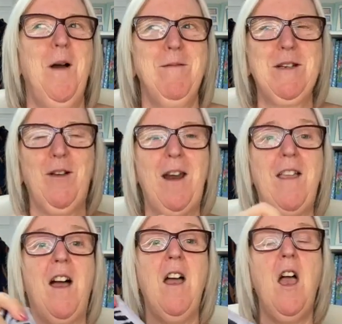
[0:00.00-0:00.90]
Why am I talking like
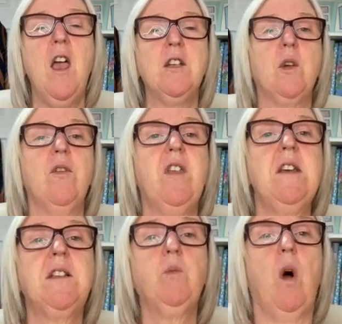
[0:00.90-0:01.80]
that? So
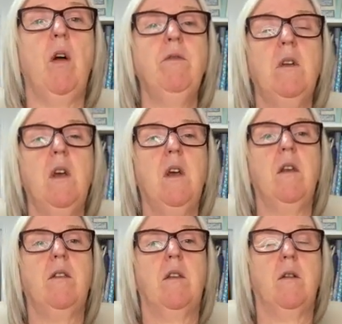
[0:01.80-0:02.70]
this one
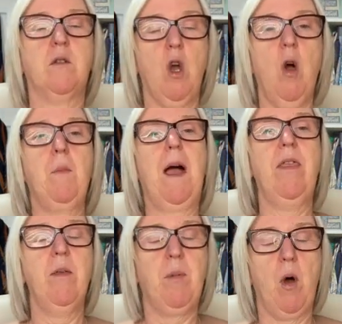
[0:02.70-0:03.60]
the top
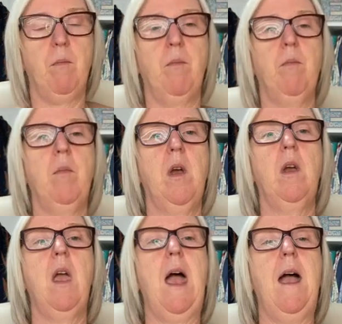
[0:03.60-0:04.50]
and the bottom
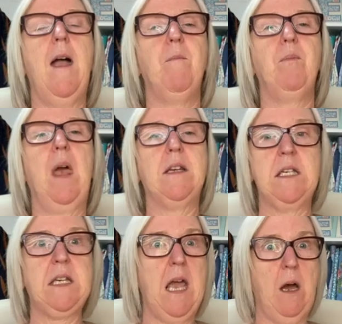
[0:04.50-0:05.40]
um, I
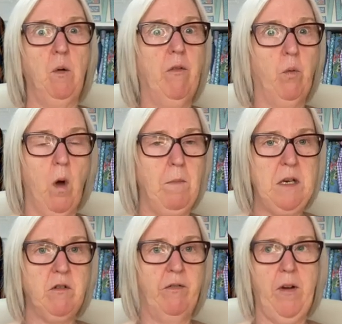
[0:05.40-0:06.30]
did get out of one
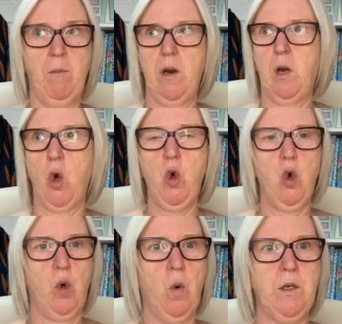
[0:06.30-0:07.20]
metre of fabric,
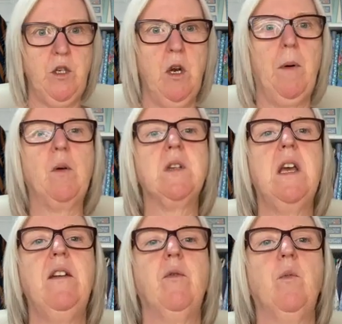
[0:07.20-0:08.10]
no question about
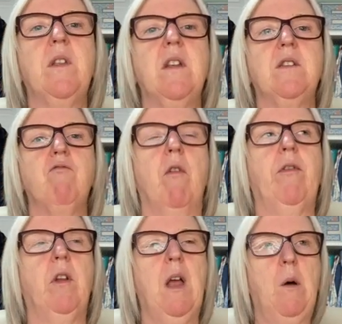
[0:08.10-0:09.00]
it, even with this
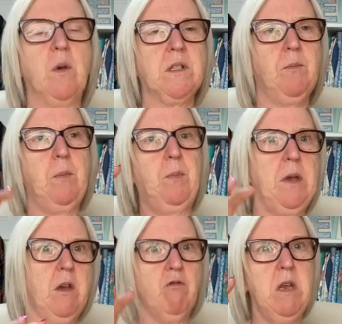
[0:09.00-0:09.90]
ruffle. I was a bit,
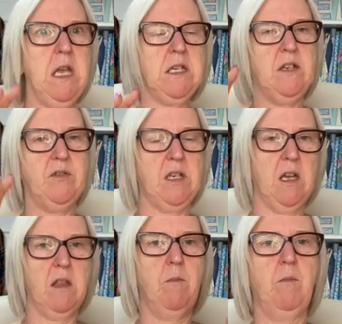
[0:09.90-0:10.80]
bit creative to
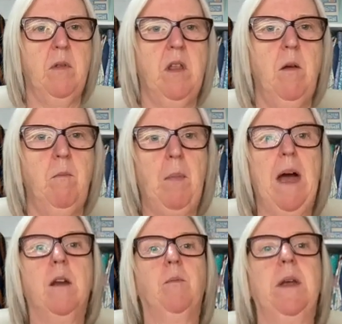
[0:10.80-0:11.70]
get the, the
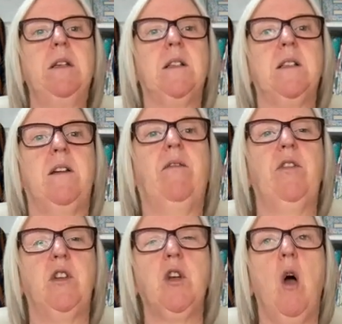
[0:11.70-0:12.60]
panel pieces in for
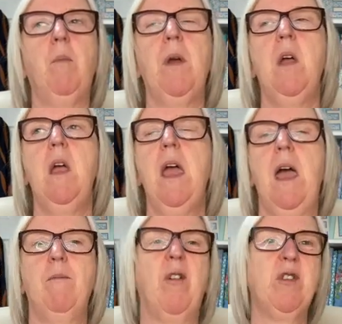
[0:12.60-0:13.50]
the top.
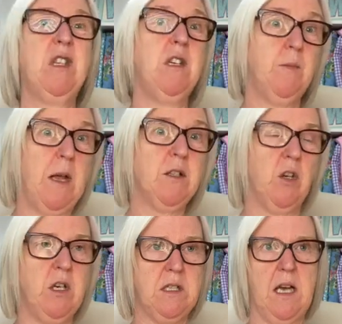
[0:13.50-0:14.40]
Um, obviously, it depends
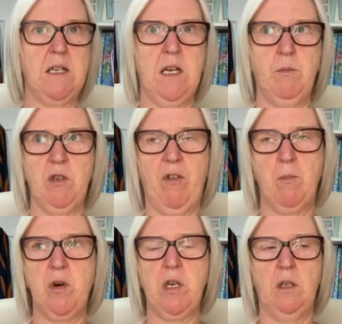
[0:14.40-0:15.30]
on your size, how much
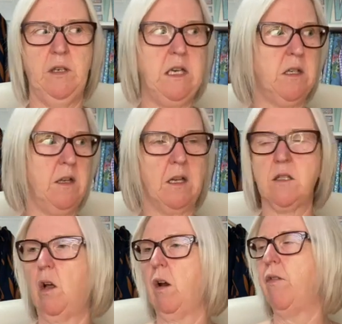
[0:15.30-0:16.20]
fabric you'll need, and
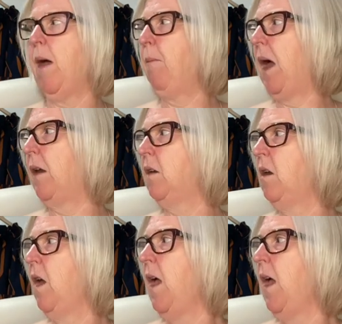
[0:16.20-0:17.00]
that's all on that pattern.